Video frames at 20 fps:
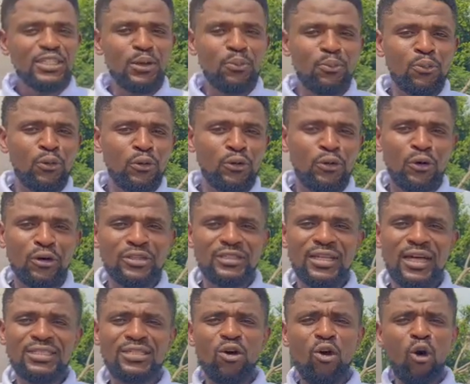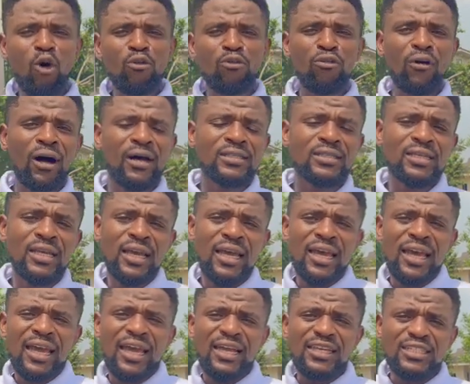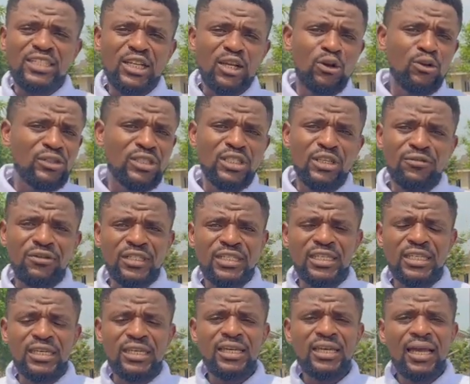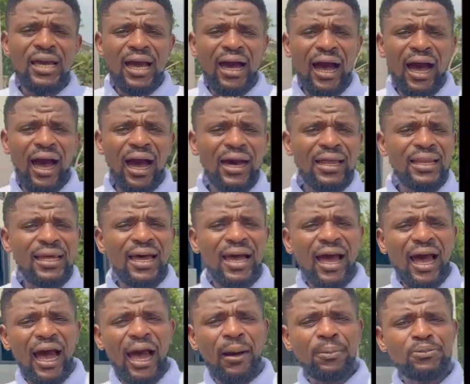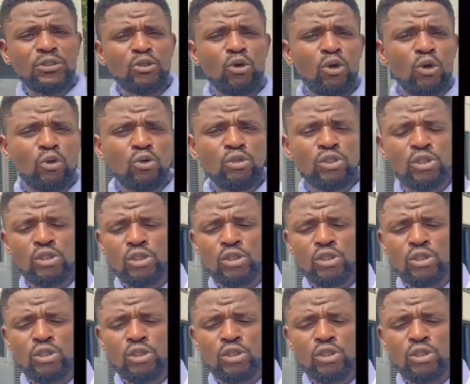a product that offers exclusivity and absolute.